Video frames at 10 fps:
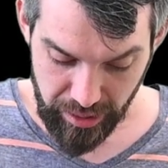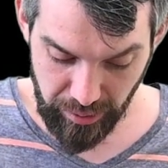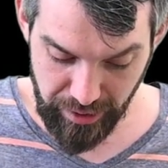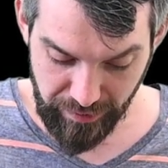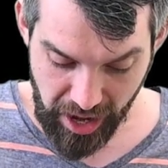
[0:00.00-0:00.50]

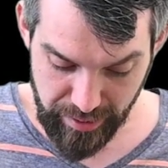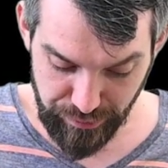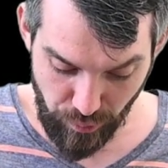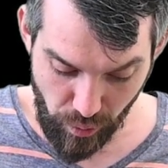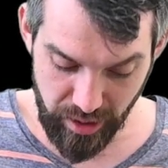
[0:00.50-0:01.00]
3
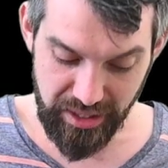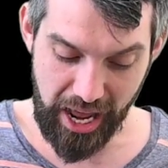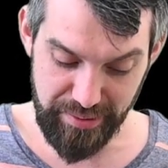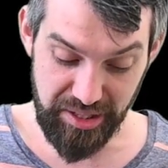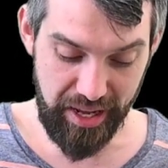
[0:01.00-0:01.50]
times 4
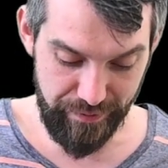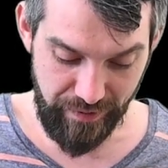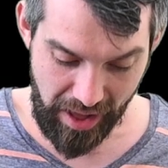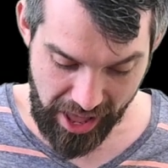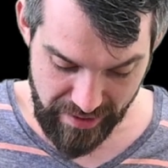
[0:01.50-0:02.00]
times, you skip
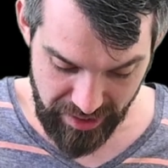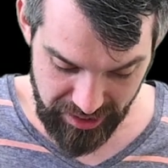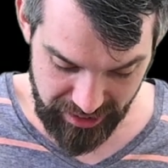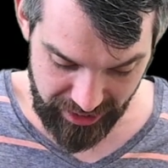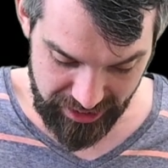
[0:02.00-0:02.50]
5, and
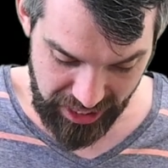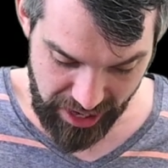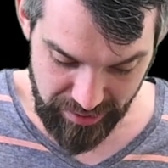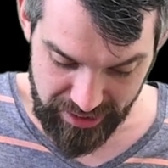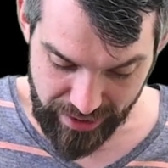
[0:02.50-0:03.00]
then 6
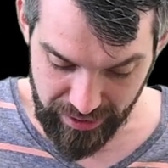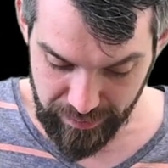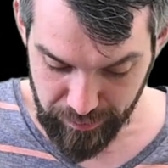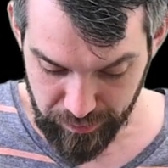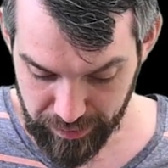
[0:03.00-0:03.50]
times
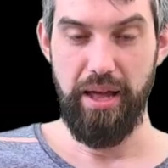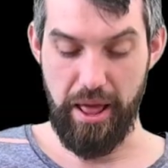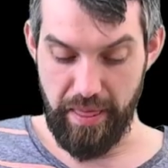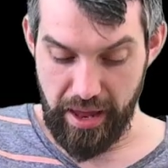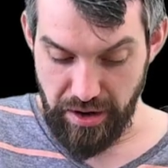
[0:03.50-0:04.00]
7.
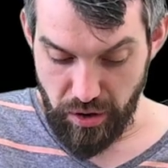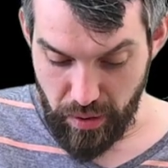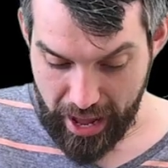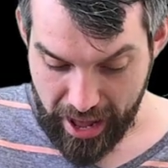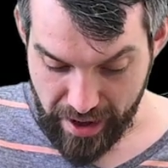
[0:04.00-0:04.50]
And then
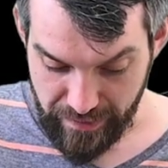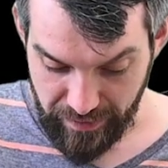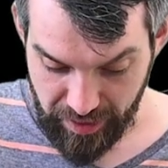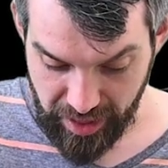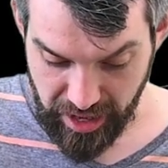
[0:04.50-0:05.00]
you
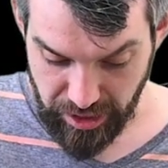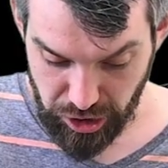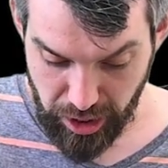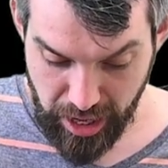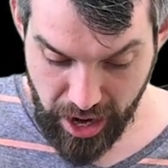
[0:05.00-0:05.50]
have the
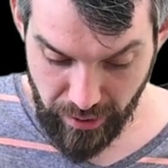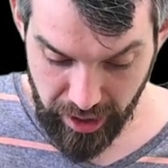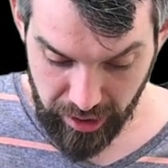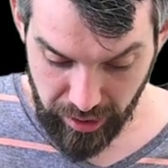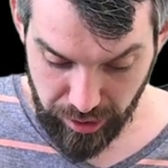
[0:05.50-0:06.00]

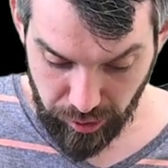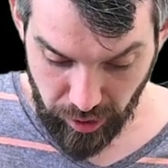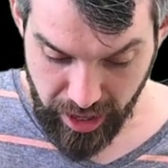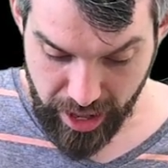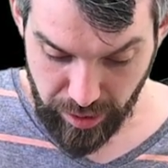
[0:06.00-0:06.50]
generic
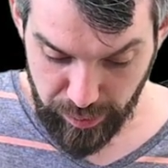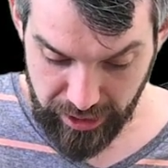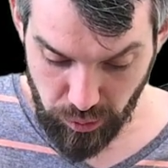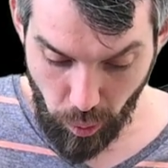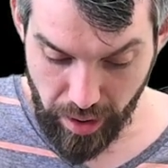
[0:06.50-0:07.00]
3nth
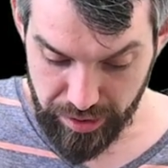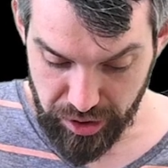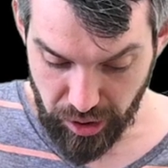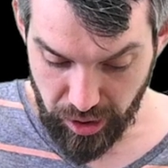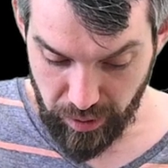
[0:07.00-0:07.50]
plus 1th
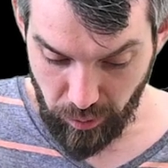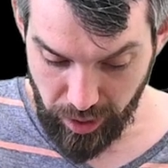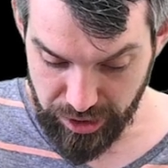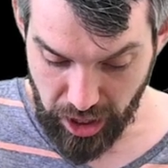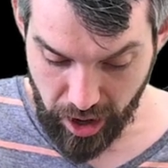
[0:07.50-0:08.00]
term,
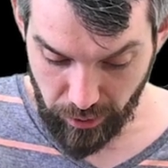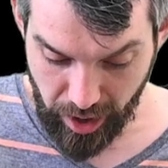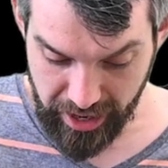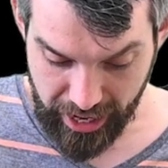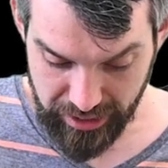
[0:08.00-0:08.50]
which I'll
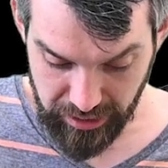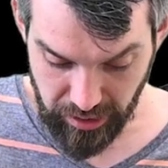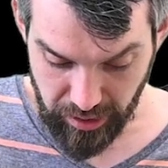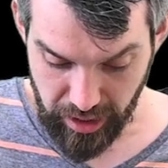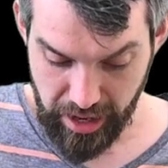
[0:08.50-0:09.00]
write as
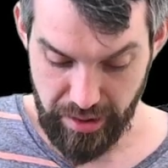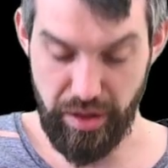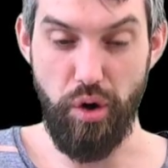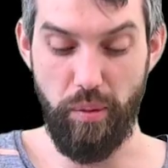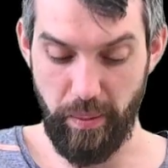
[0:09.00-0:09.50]

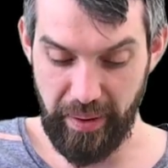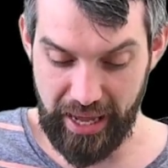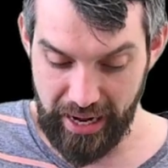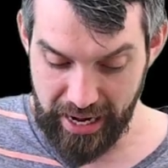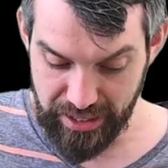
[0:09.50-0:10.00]
the normal
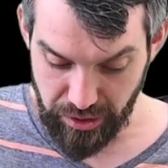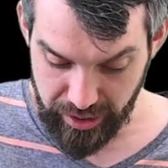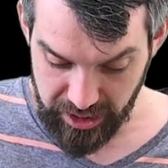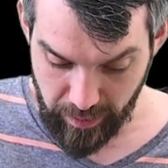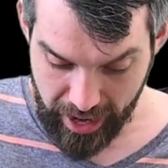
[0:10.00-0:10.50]
beginning as you
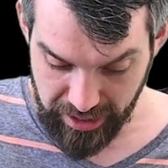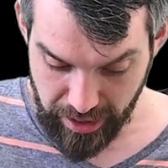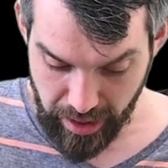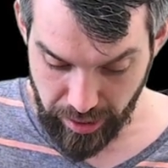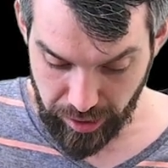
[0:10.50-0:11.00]
would expect,
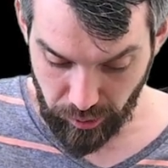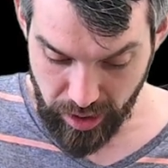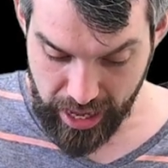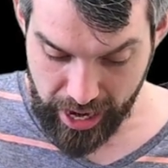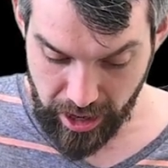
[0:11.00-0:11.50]
and then
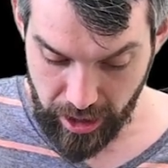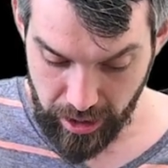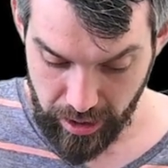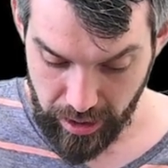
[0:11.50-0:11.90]
3n